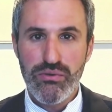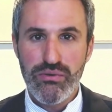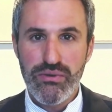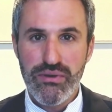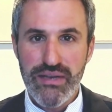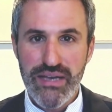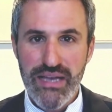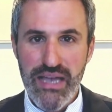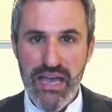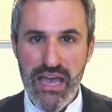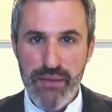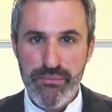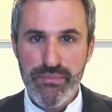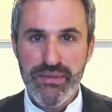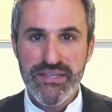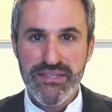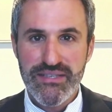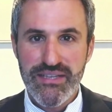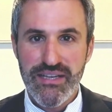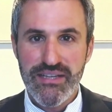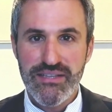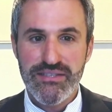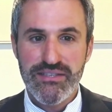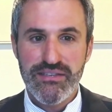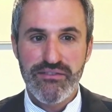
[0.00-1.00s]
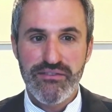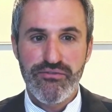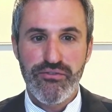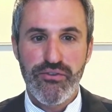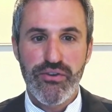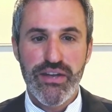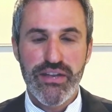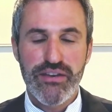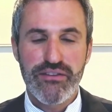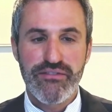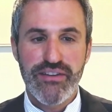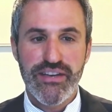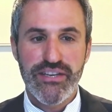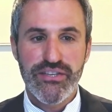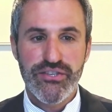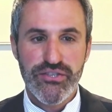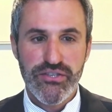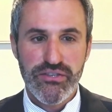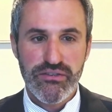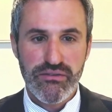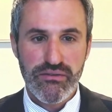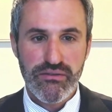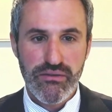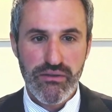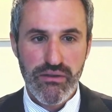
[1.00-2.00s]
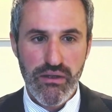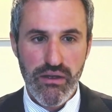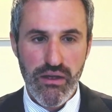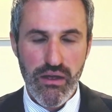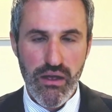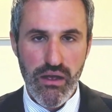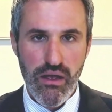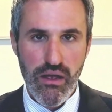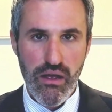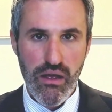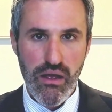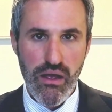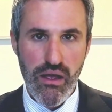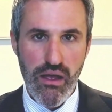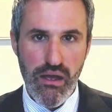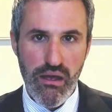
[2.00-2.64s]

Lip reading: global epicenter for innovation.